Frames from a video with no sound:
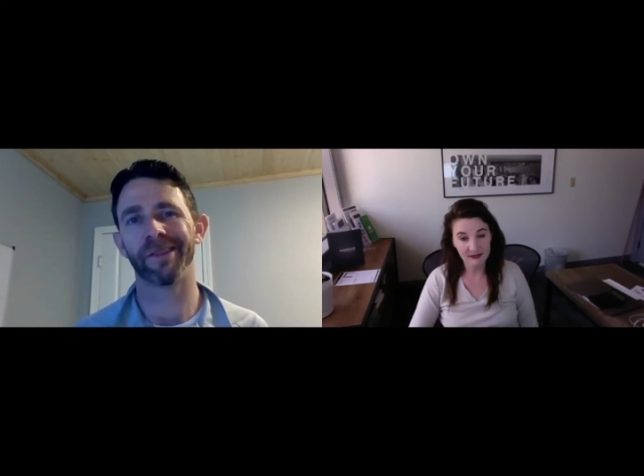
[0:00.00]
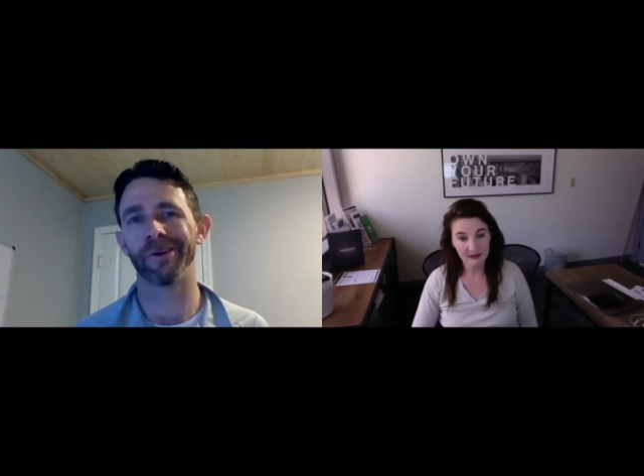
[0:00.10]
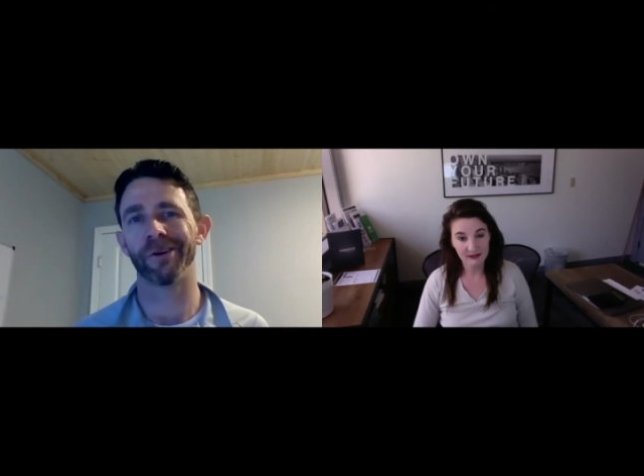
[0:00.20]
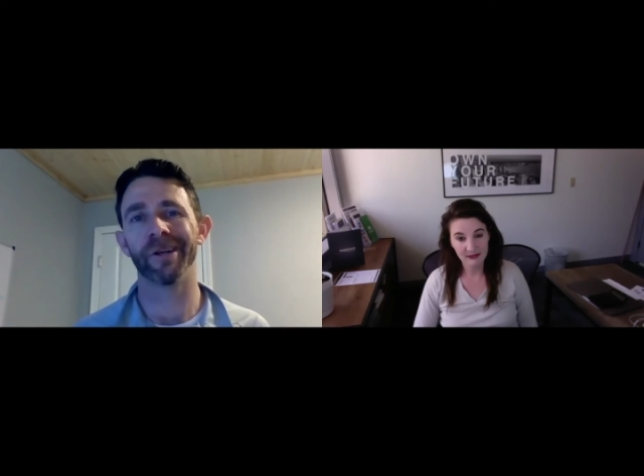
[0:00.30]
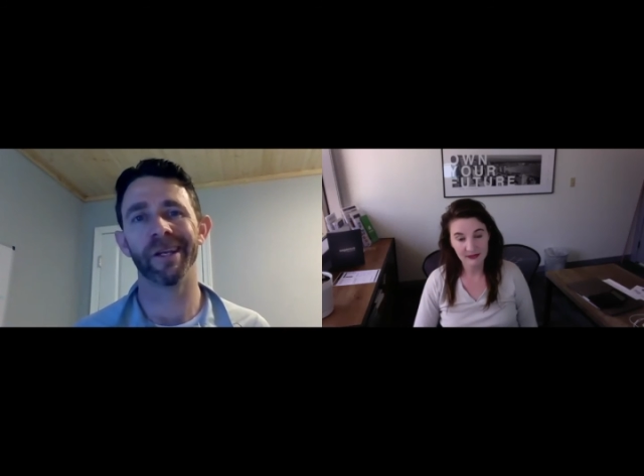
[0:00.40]

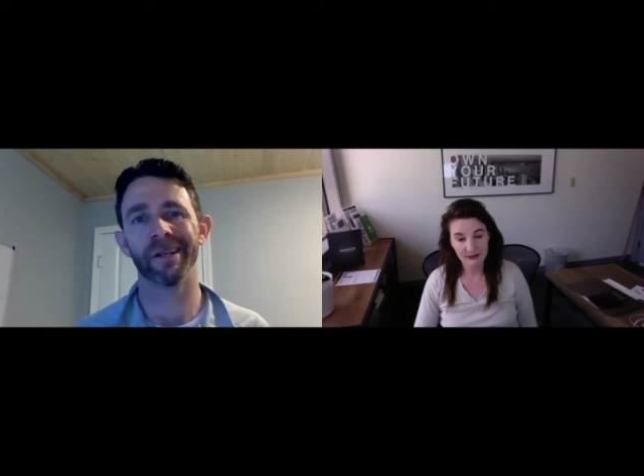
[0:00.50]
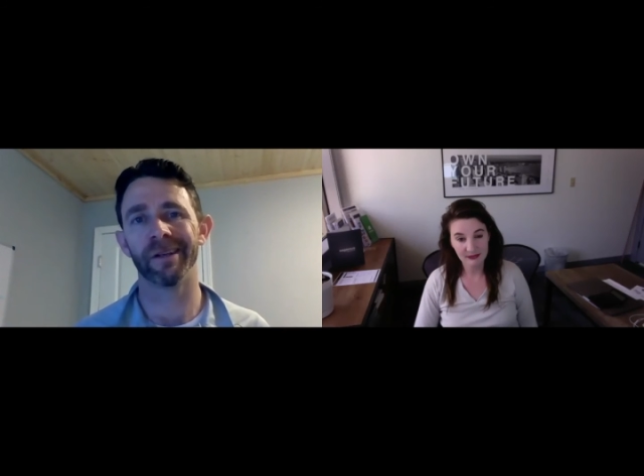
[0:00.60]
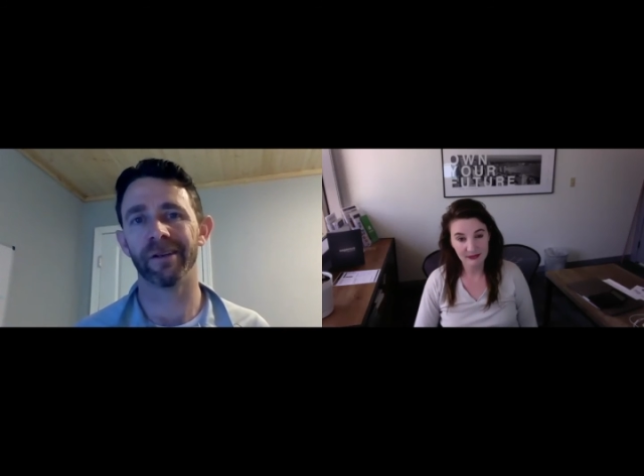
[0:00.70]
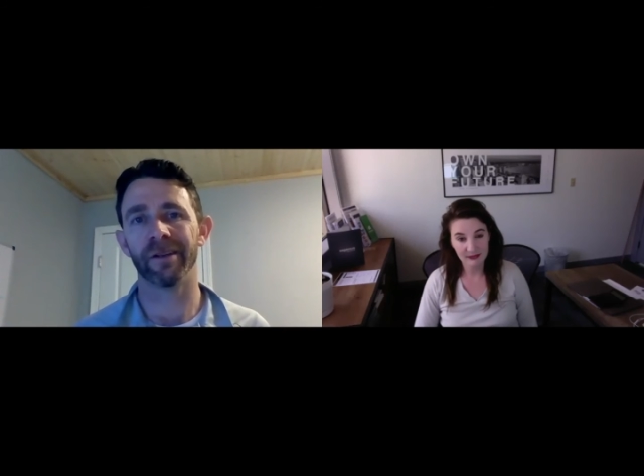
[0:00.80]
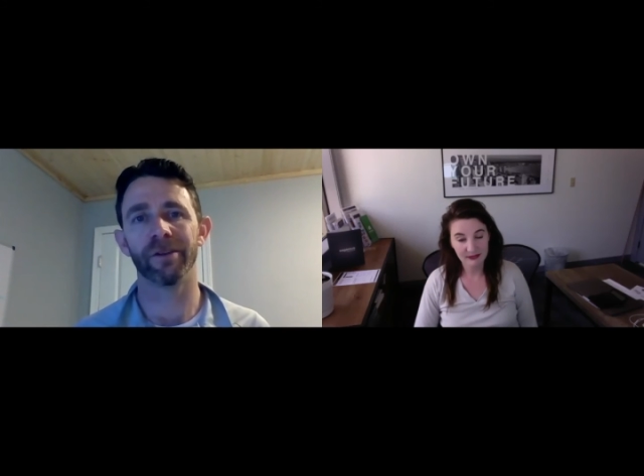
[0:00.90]
$30
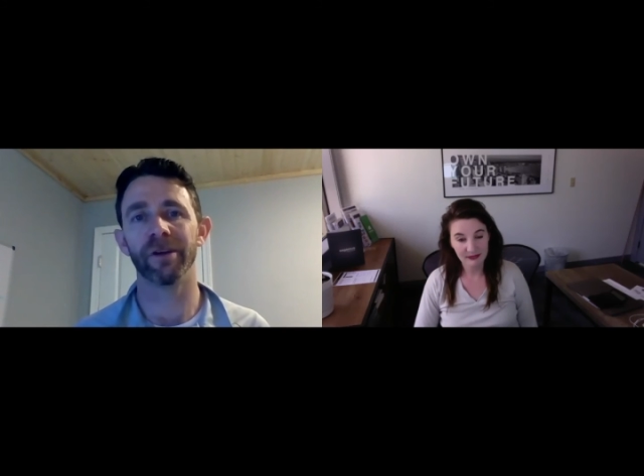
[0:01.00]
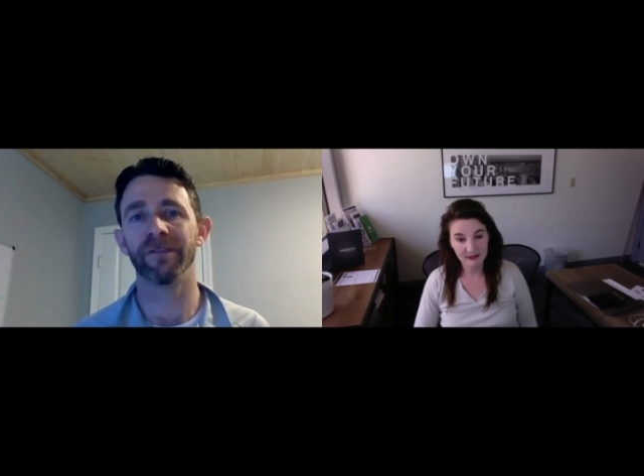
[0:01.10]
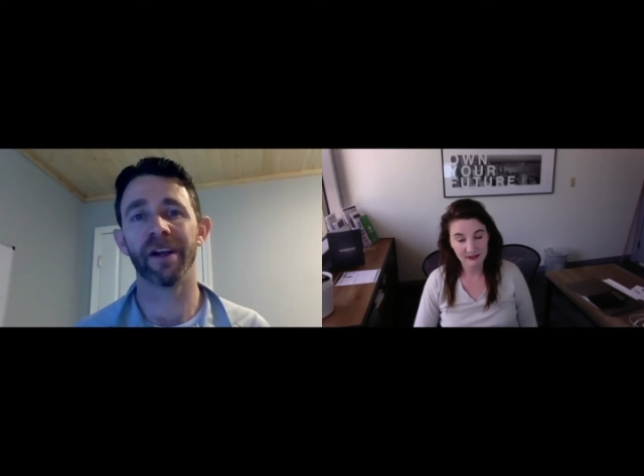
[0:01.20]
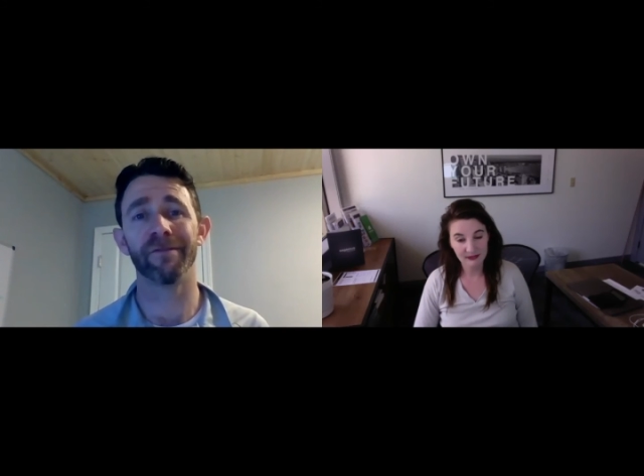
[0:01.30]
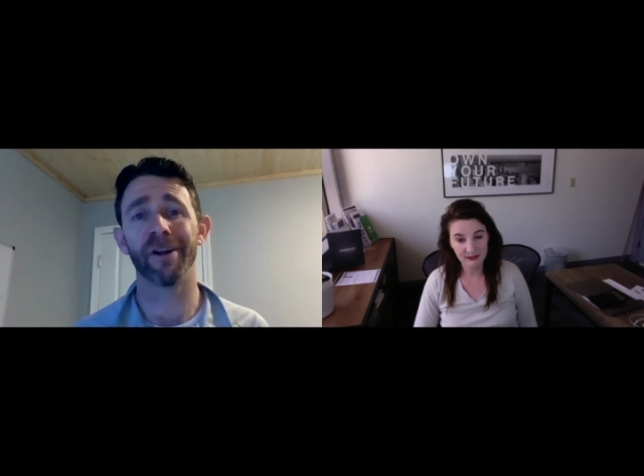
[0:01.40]
and
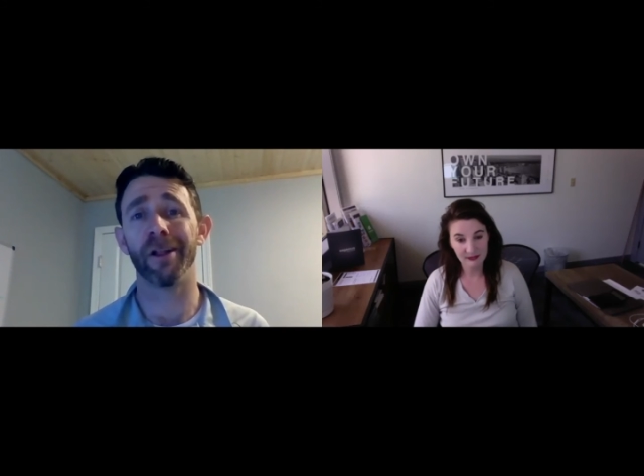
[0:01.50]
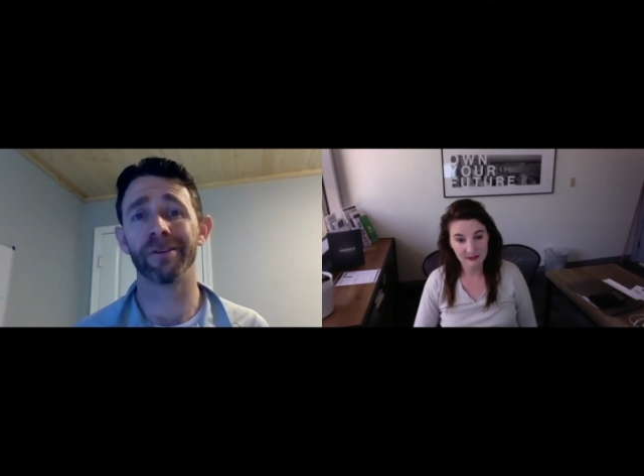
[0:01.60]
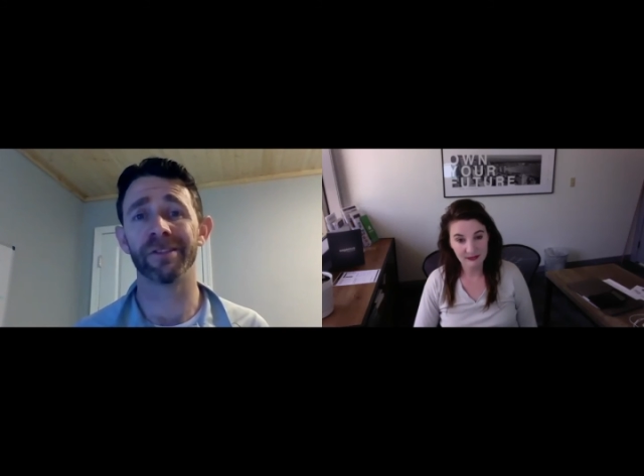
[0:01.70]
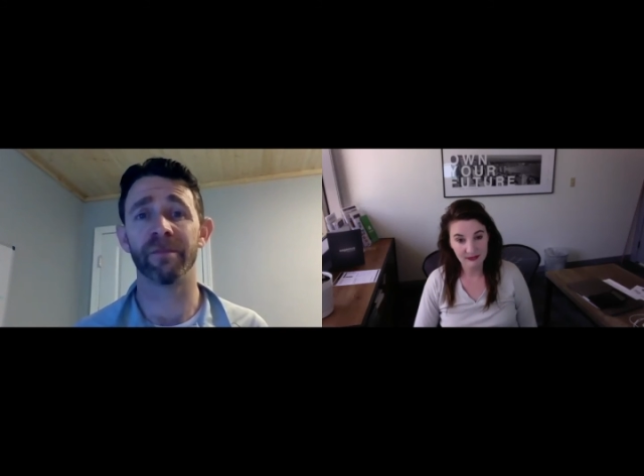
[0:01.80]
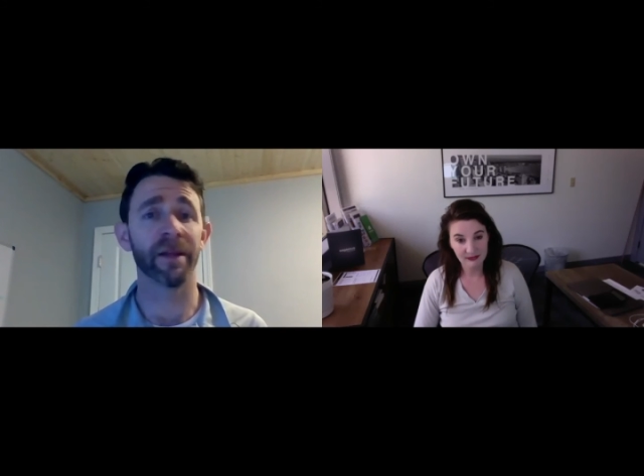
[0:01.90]

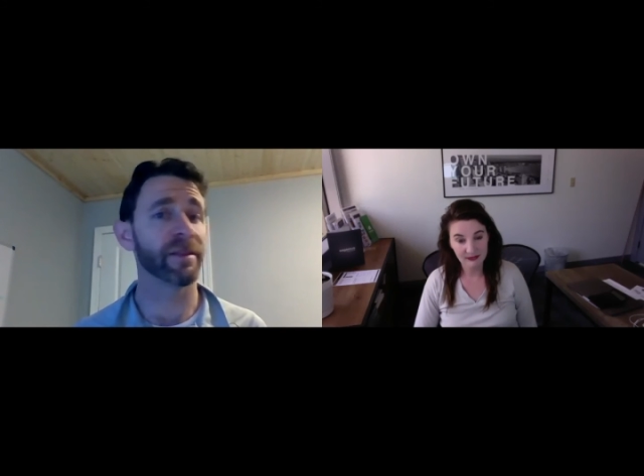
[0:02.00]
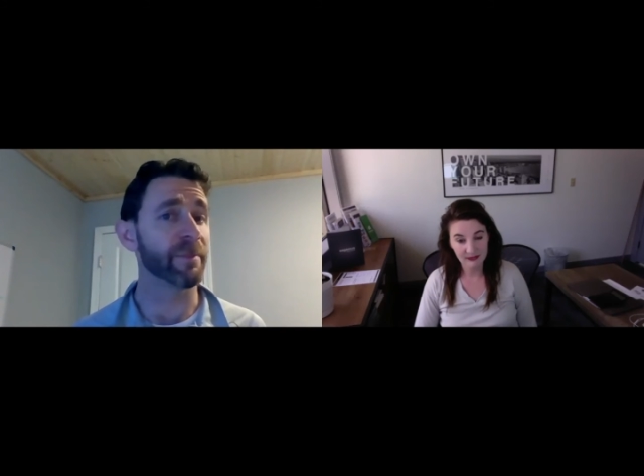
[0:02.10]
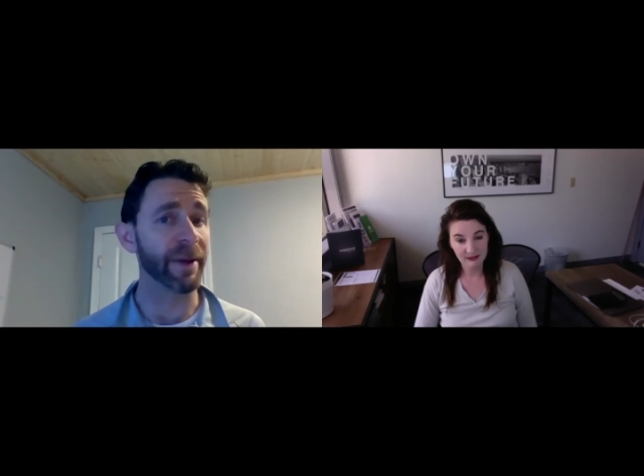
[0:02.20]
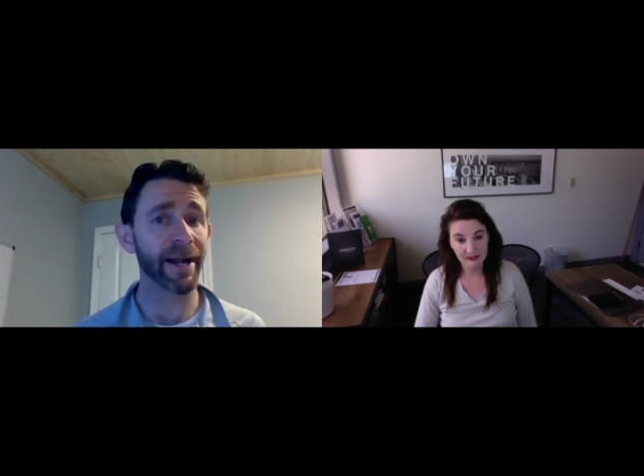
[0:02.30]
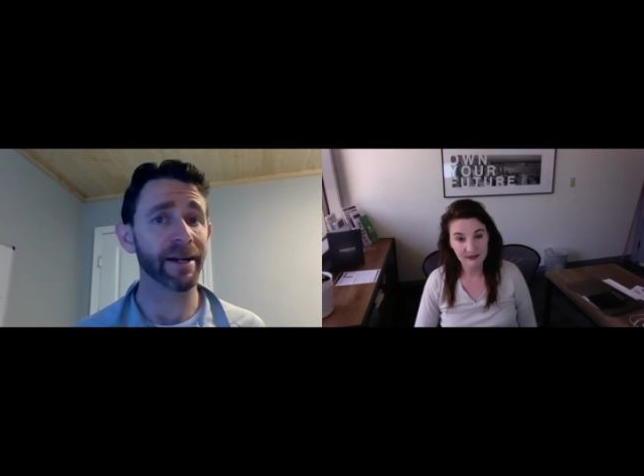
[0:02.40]
$35 a month
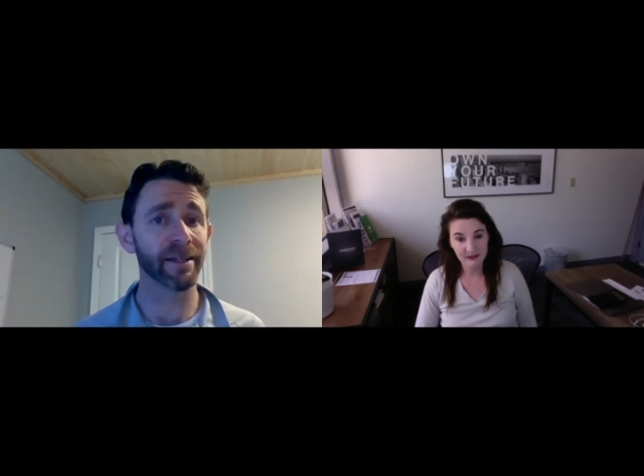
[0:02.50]
back.